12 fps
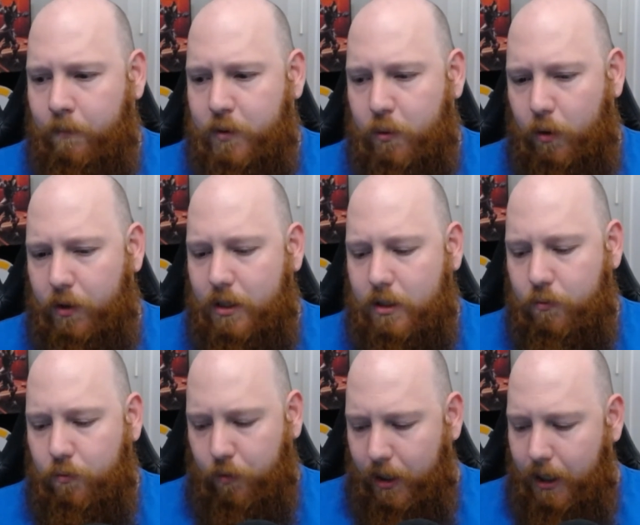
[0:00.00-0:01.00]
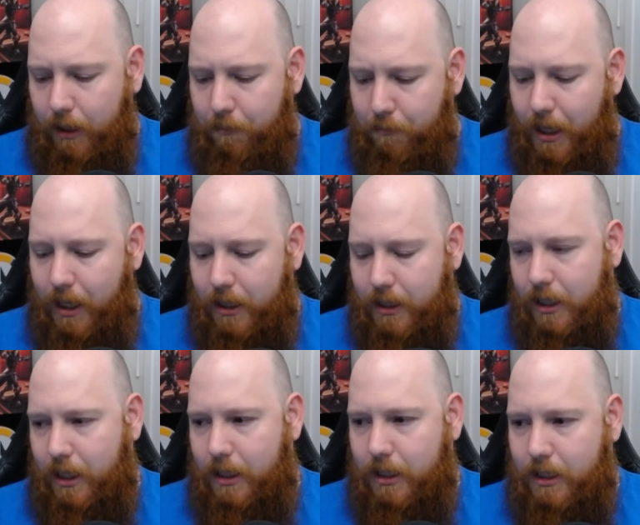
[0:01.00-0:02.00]
So what this really means
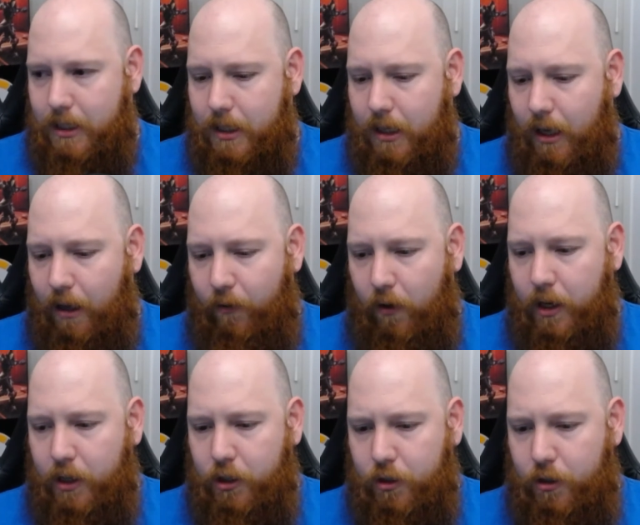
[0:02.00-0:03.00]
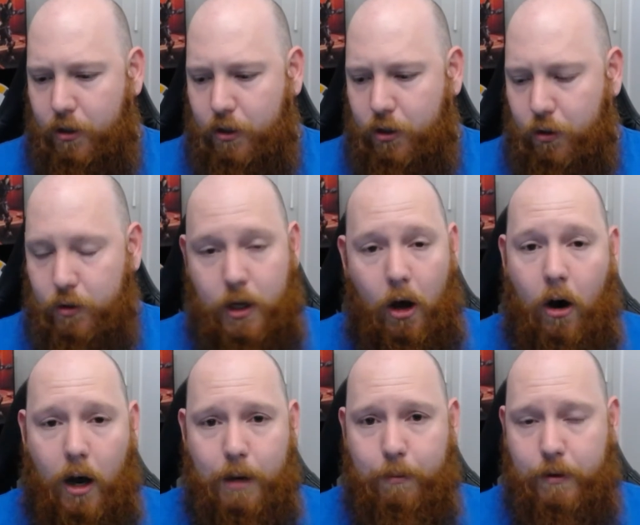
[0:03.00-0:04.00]
is, if I choose a
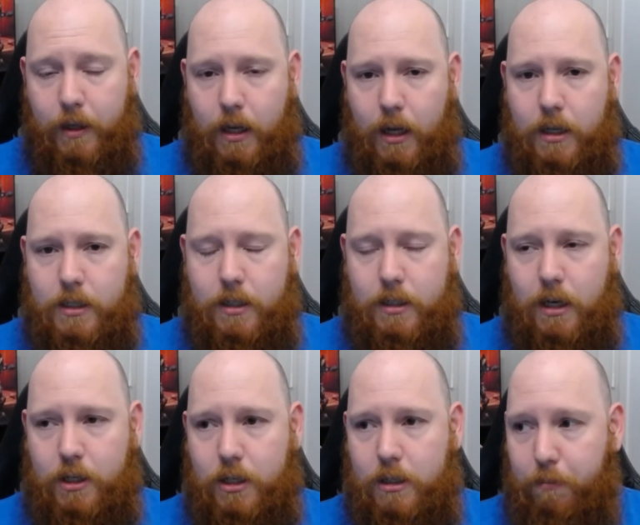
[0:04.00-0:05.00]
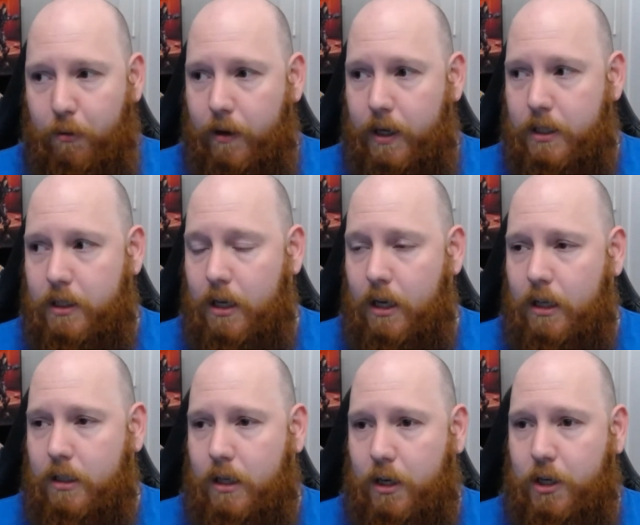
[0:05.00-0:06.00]
hybrid class, such as a priest,
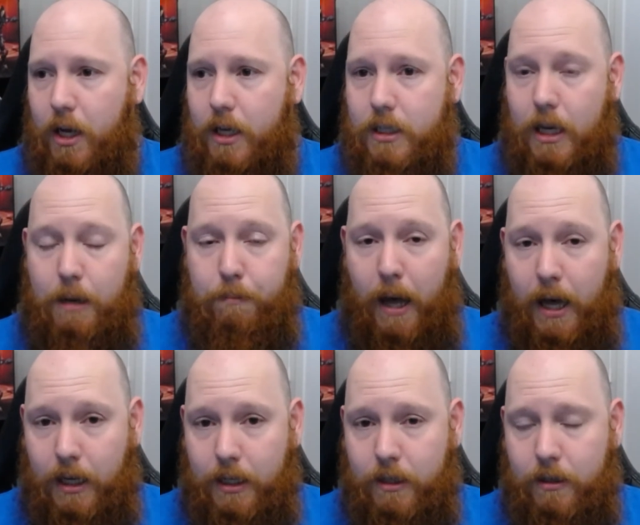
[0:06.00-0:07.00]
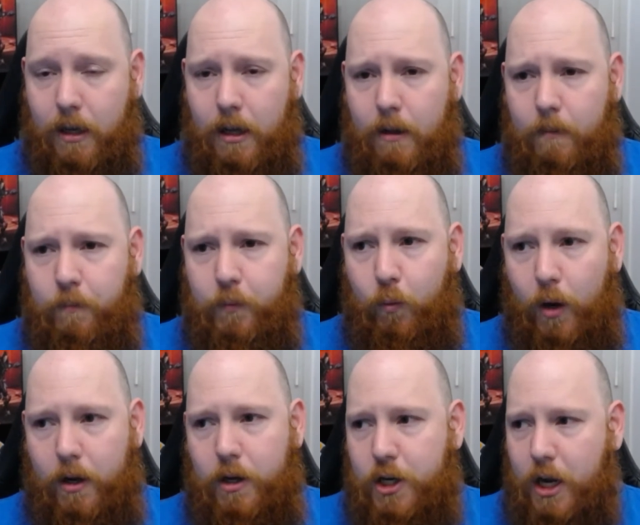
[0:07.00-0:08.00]
such as a paladin,
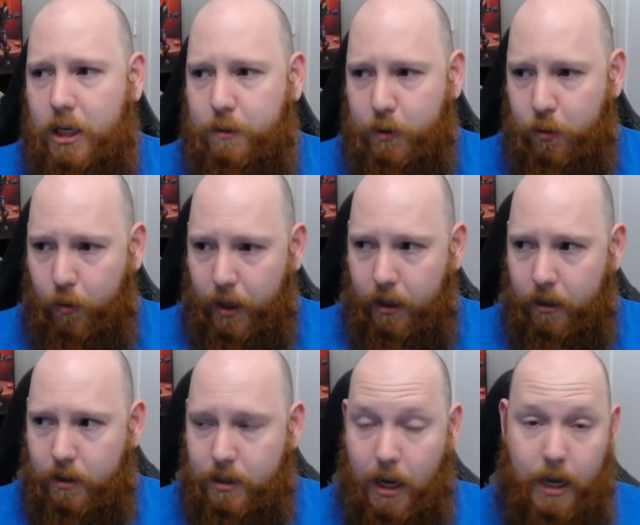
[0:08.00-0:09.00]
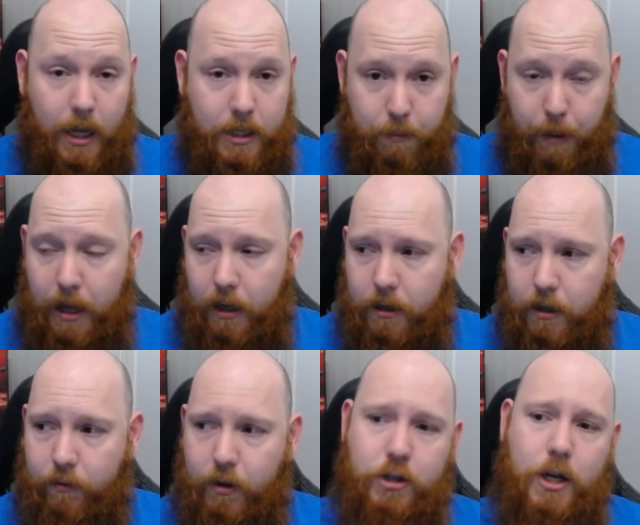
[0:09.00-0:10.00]
when I change between, say as a paladin,
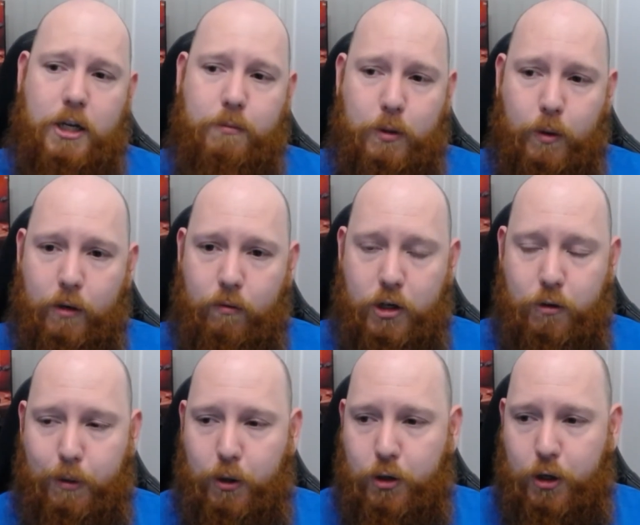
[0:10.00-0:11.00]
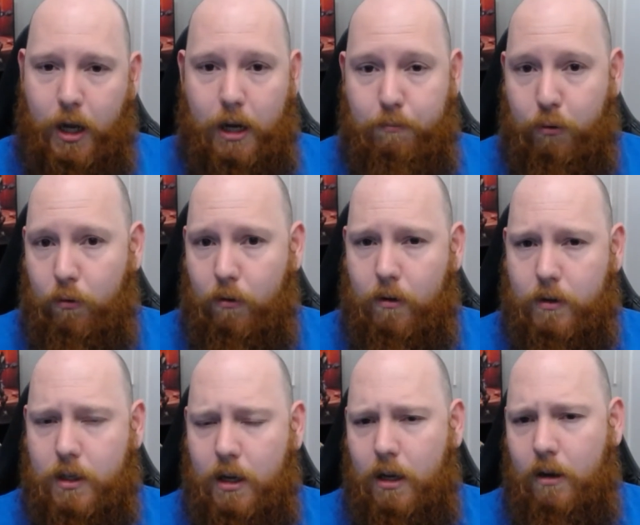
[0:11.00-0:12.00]
if I change between retribution and
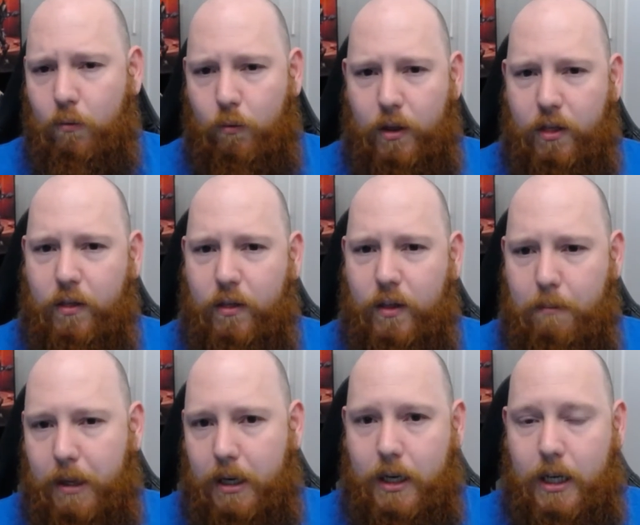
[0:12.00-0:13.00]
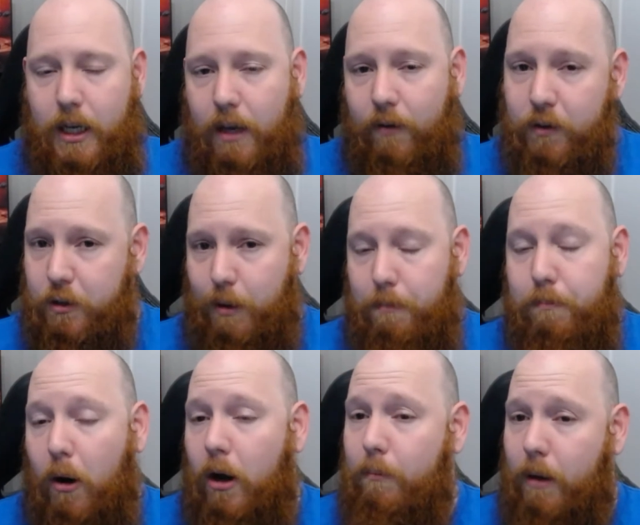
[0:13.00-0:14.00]
prot, with the ability given to me
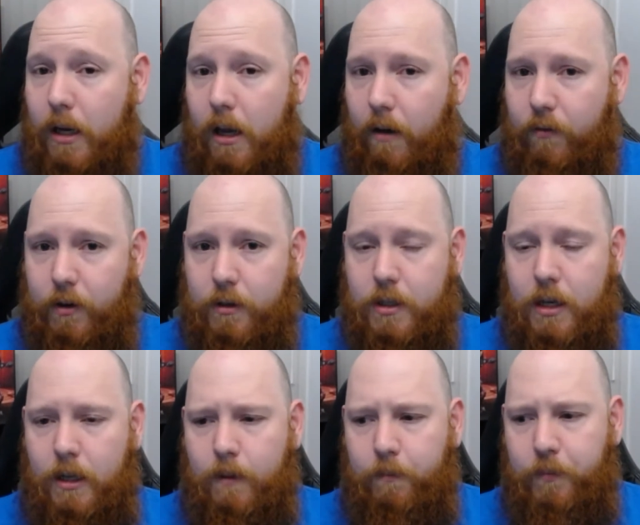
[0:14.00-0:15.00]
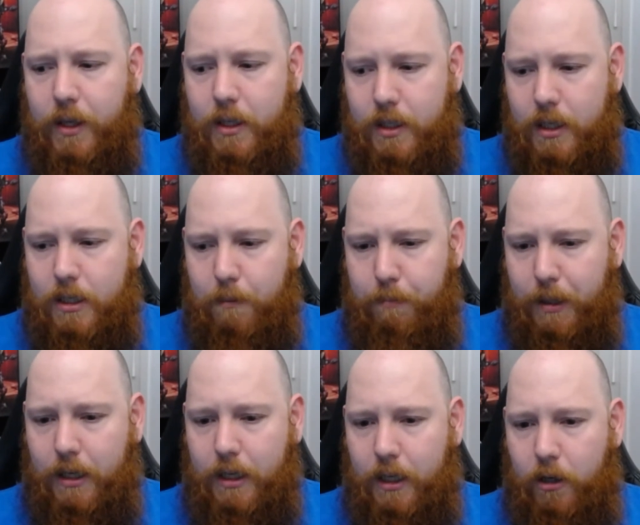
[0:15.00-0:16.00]
by my Covenant, is this
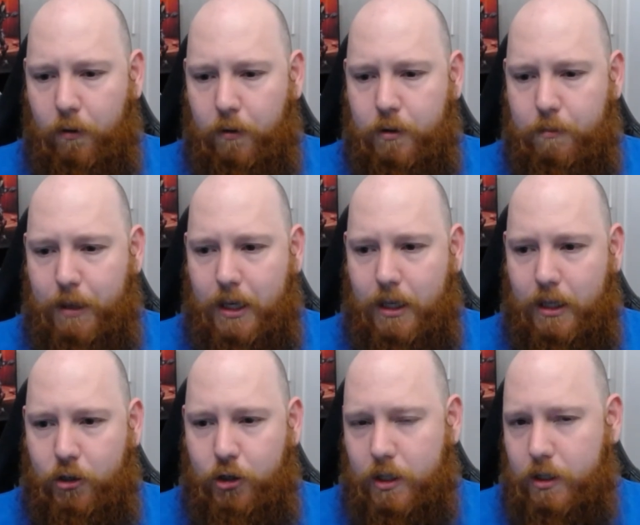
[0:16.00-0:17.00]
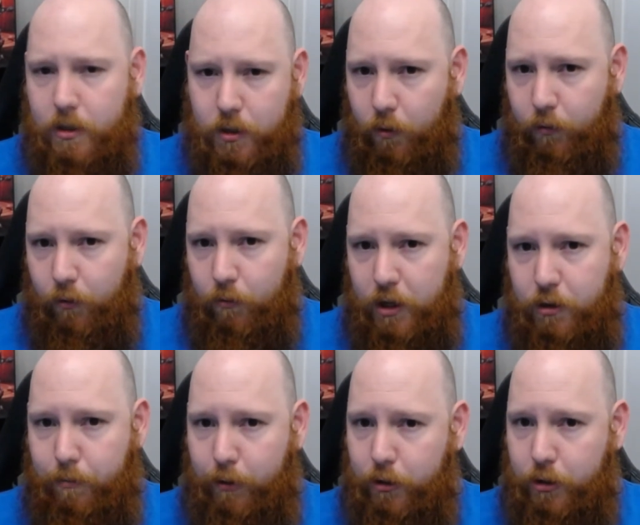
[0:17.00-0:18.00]
ability going to be just as good for
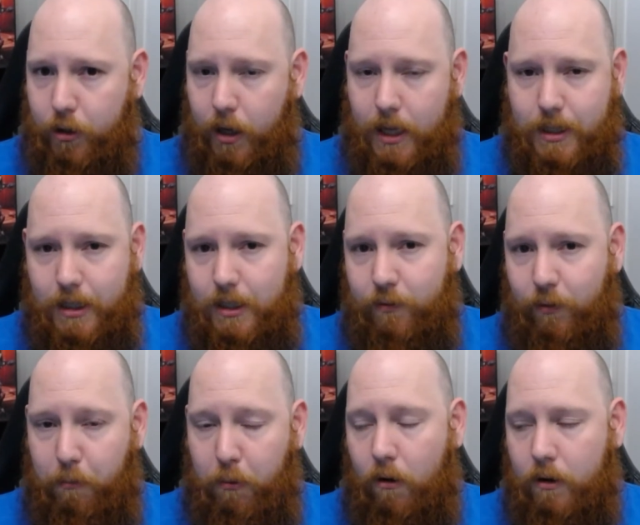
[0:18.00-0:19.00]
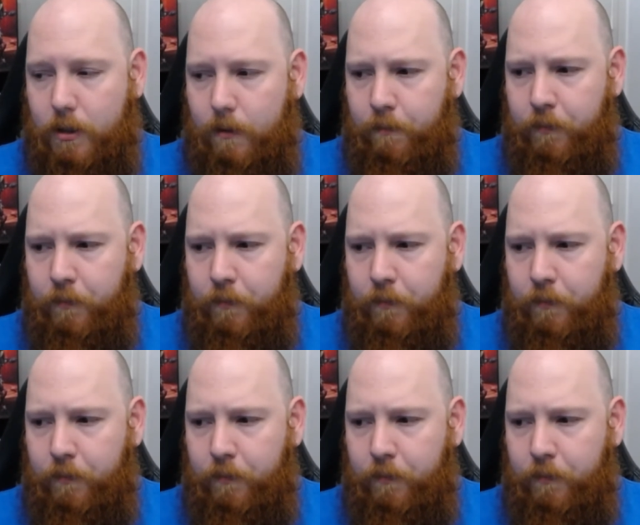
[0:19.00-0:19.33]
retribution as it is for prot?